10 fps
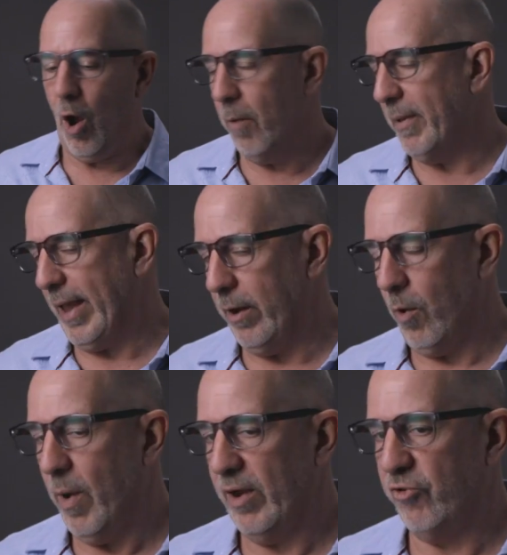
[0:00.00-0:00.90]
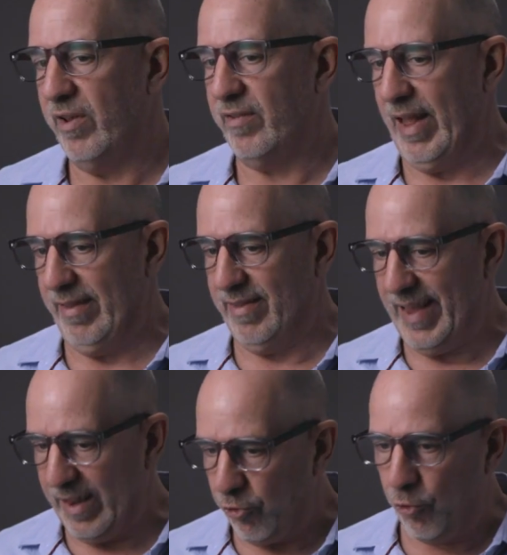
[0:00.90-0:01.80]
All a mechanical watch is, it's
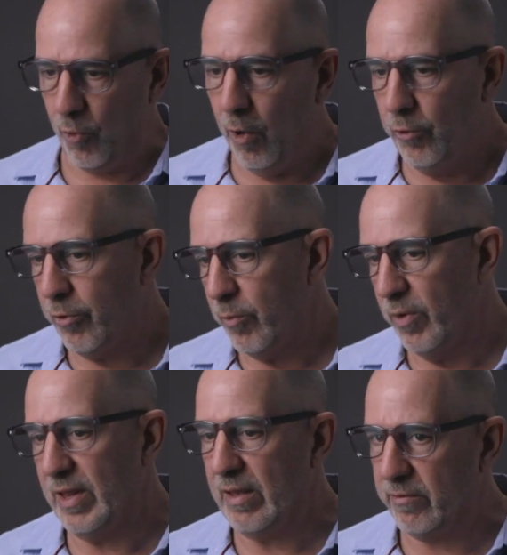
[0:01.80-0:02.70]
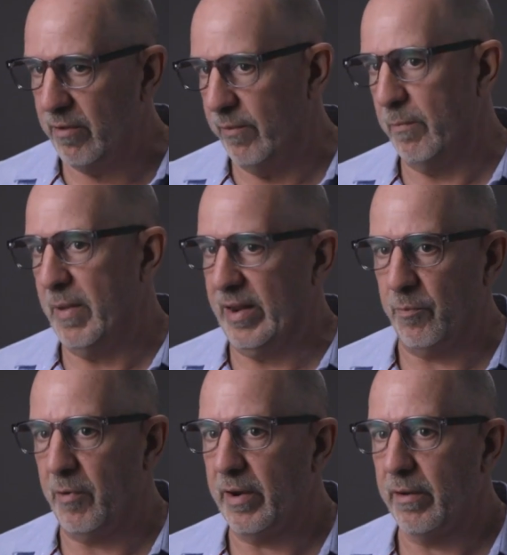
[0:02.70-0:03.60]
a controlled release of the
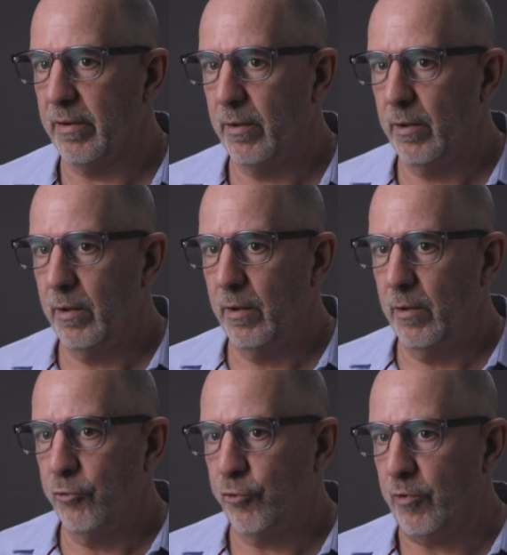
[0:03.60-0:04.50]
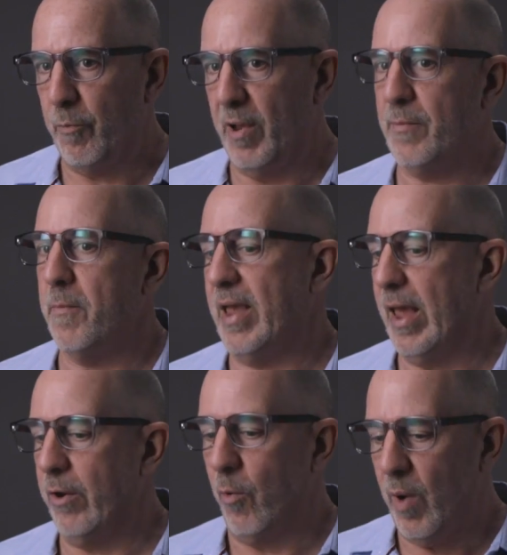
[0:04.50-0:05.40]
mainspring. So when you pick up a
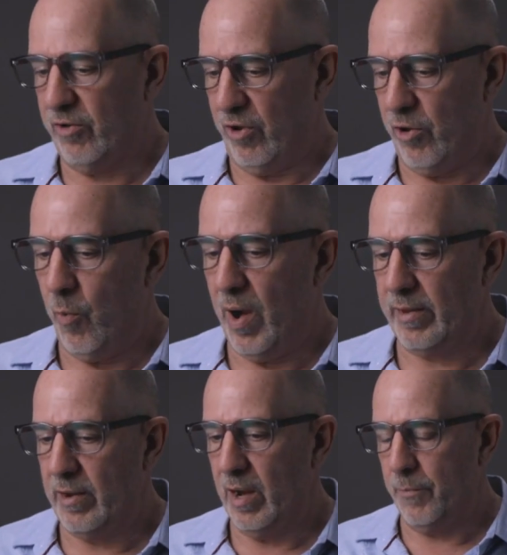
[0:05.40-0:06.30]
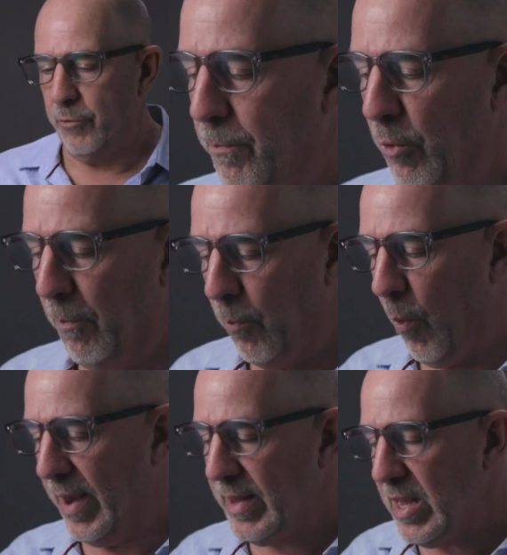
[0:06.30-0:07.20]
mechanical watch and you wind it up, you're
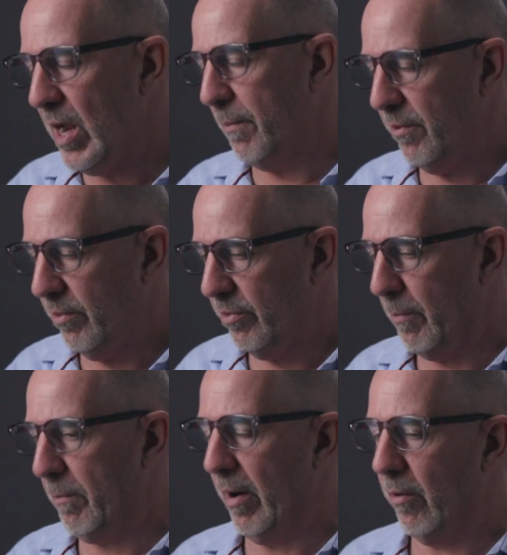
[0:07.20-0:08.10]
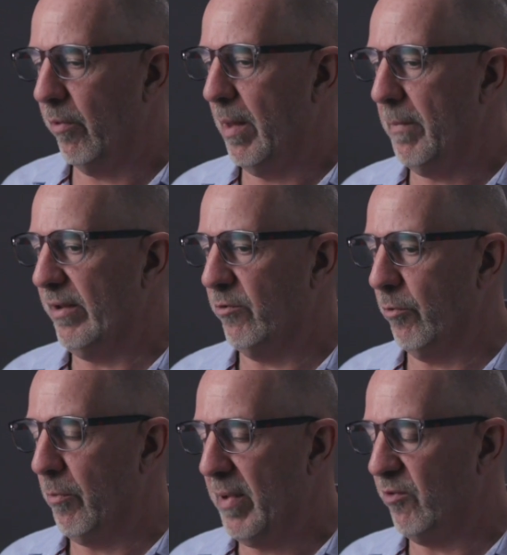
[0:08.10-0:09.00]
winding up the barrel that
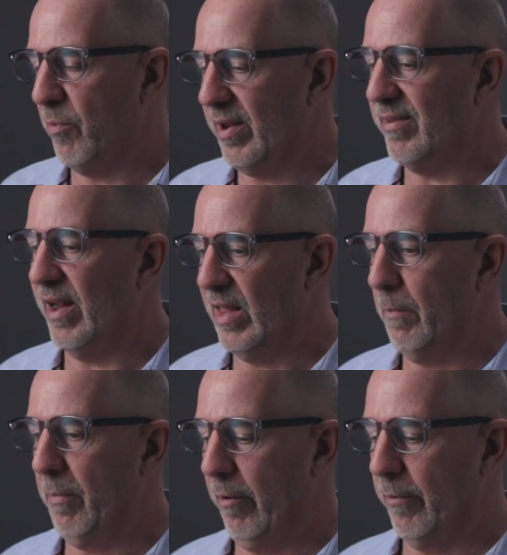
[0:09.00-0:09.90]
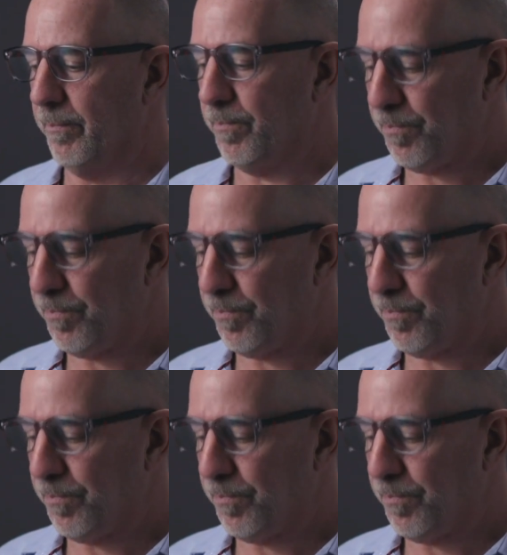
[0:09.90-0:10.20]
mainspring, or the mainspring inside that barrel